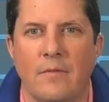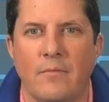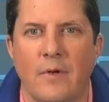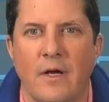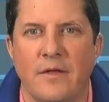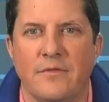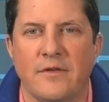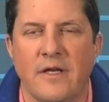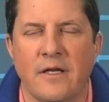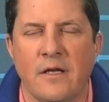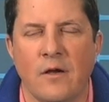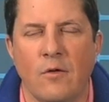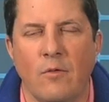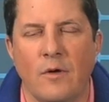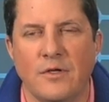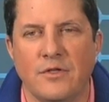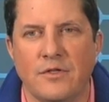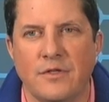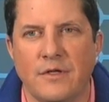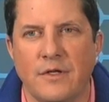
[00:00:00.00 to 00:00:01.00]
my second
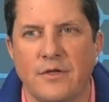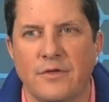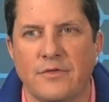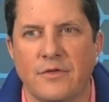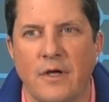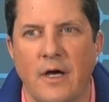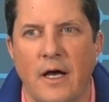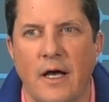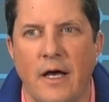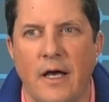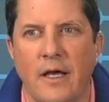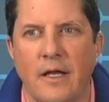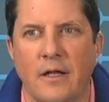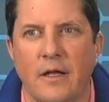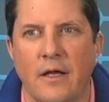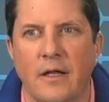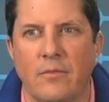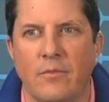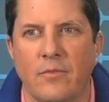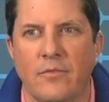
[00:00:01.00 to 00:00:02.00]
question is,
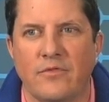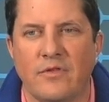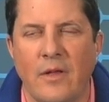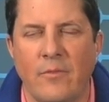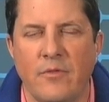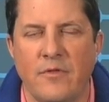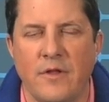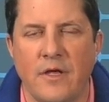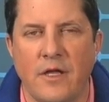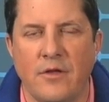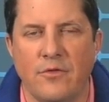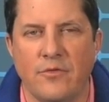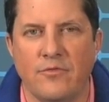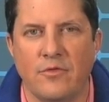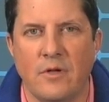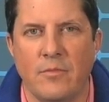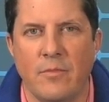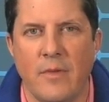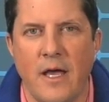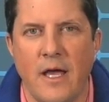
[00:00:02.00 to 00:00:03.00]
and some in the
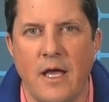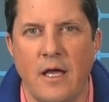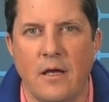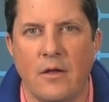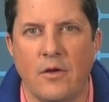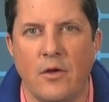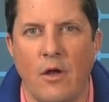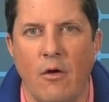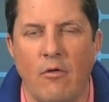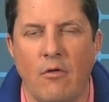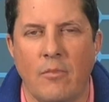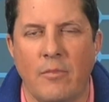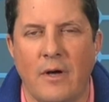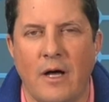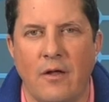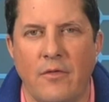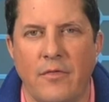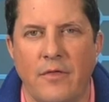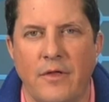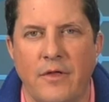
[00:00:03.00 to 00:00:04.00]
industry may know
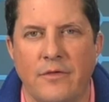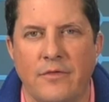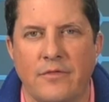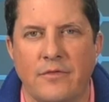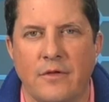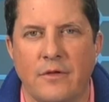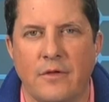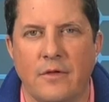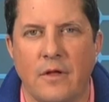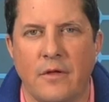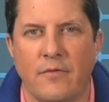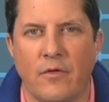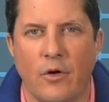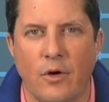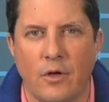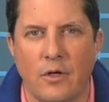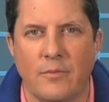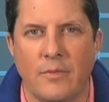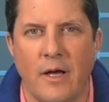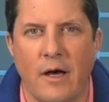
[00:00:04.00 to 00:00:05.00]
about this and have
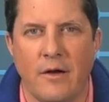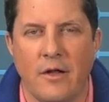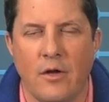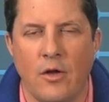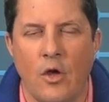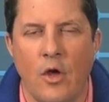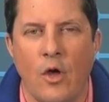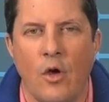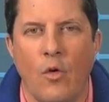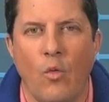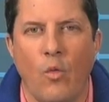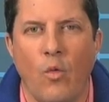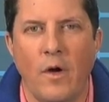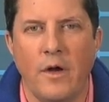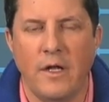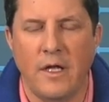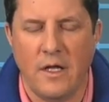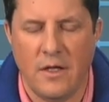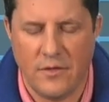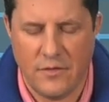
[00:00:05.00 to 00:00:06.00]
heard about it,
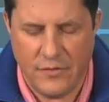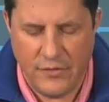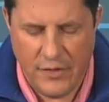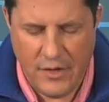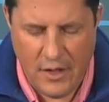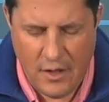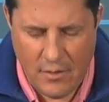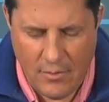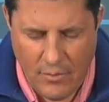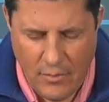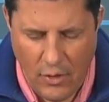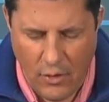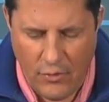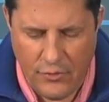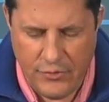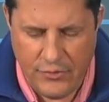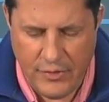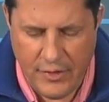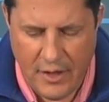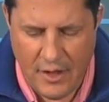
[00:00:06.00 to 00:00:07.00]
what is the
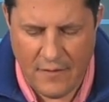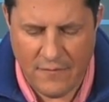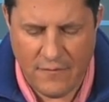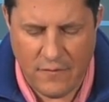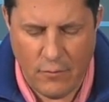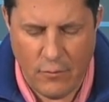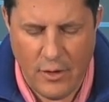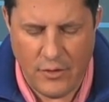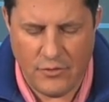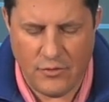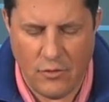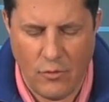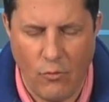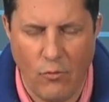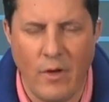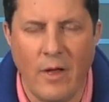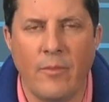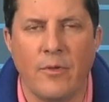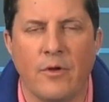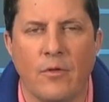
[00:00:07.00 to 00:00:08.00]
Most Influential
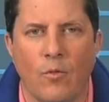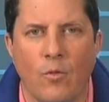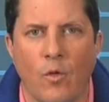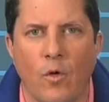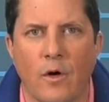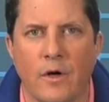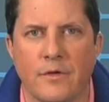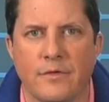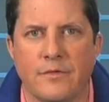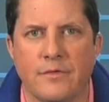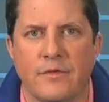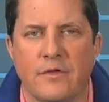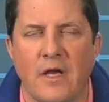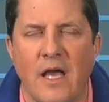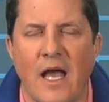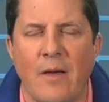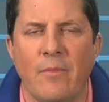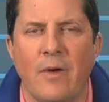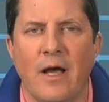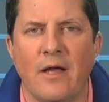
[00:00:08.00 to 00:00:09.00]
Women Awards, the
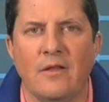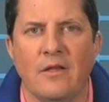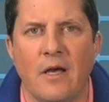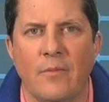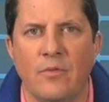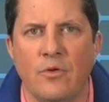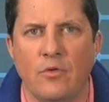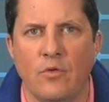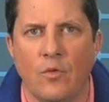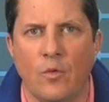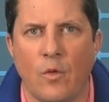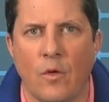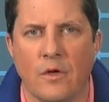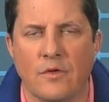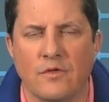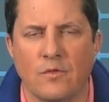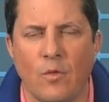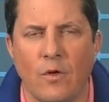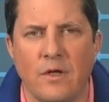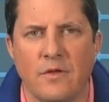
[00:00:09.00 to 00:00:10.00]
MIW
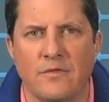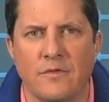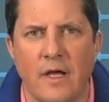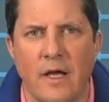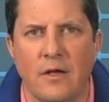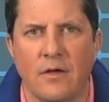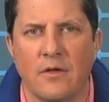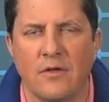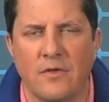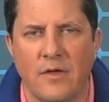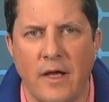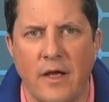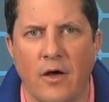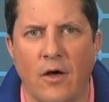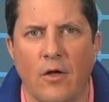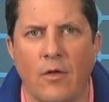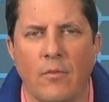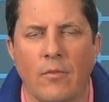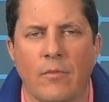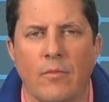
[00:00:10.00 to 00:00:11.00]
Awards? What does that
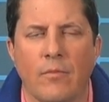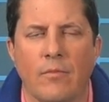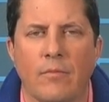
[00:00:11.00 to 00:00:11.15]
entail?